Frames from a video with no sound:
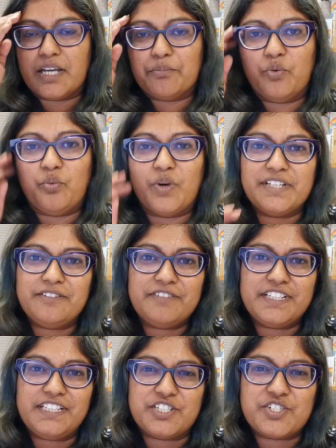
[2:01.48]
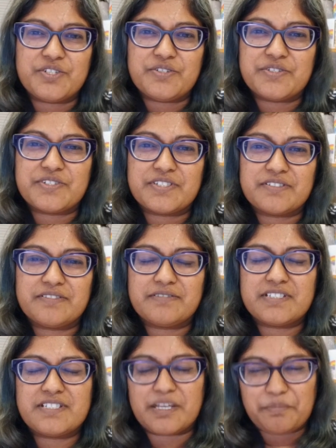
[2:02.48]
One of the issues
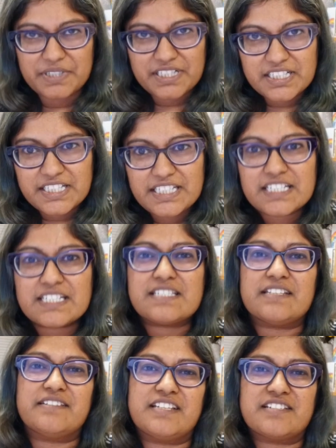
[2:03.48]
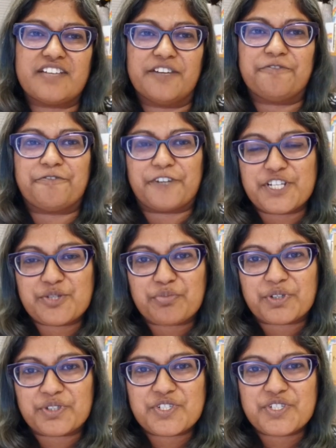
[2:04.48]
typically is that things like fresh
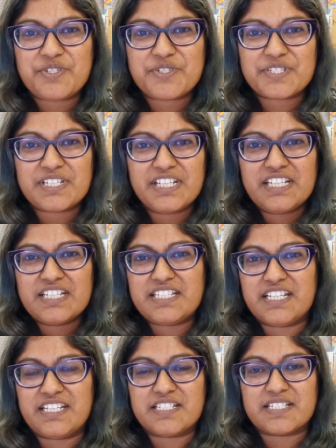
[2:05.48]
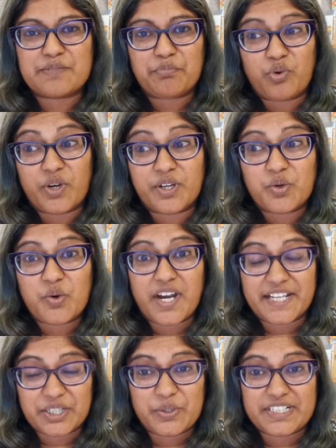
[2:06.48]
produce tend to spoil
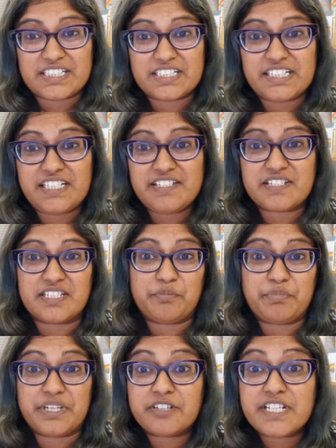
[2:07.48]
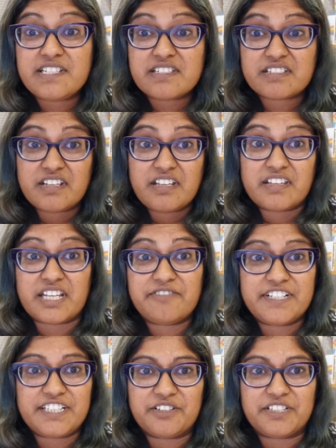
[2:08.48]
quite quickly. So your berries, they
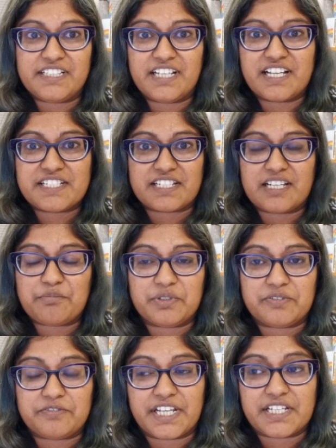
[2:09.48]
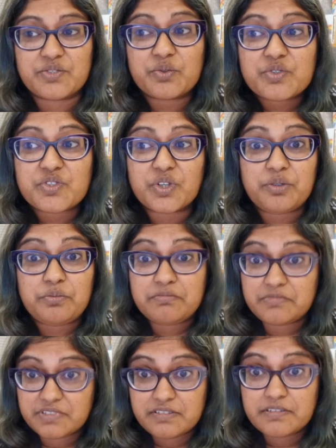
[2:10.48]
really only last a couple of days or so
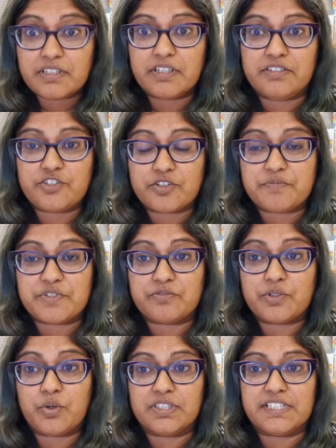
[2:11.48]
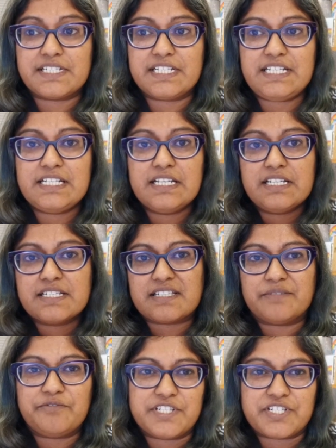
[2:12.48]
in terms of quality.
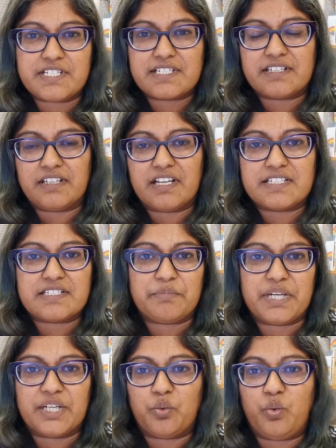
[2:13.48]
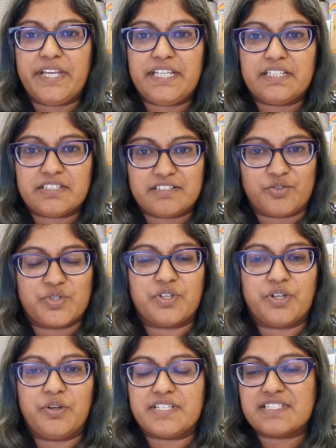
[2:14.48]
Some veggies can last about a week or
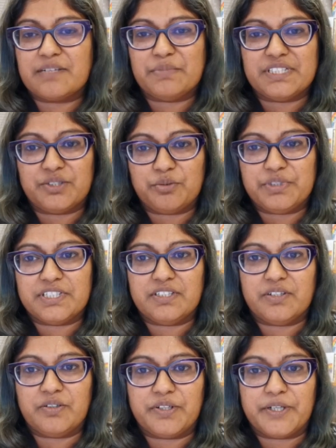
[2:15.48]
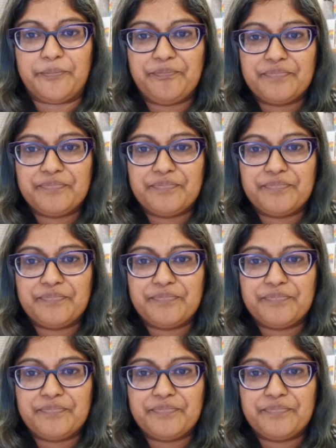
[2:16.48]
so and some a little bit longer.